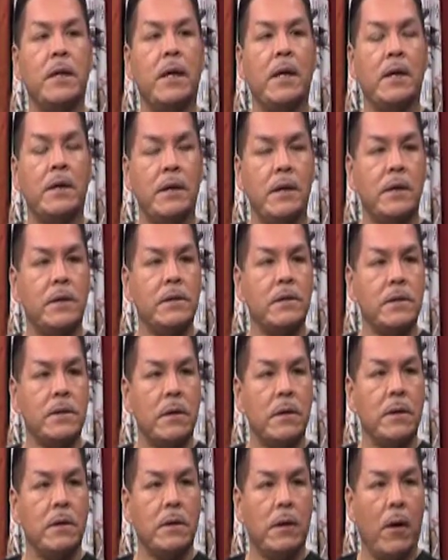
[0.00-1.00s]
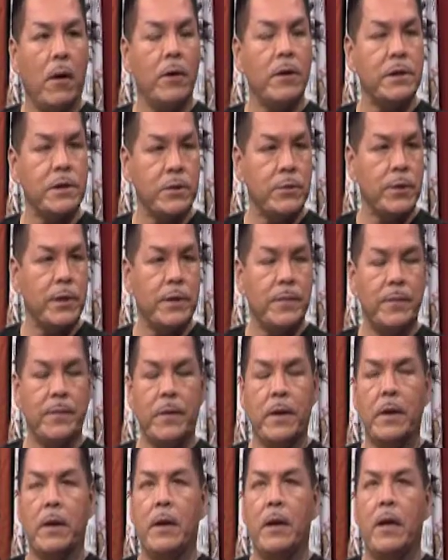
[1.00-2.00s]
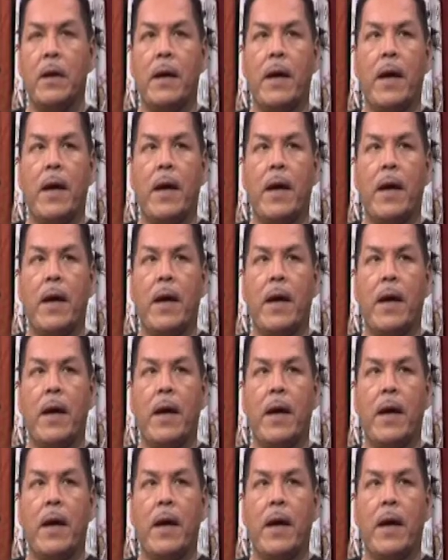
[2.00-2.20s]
in his artistry. Mm-hmm.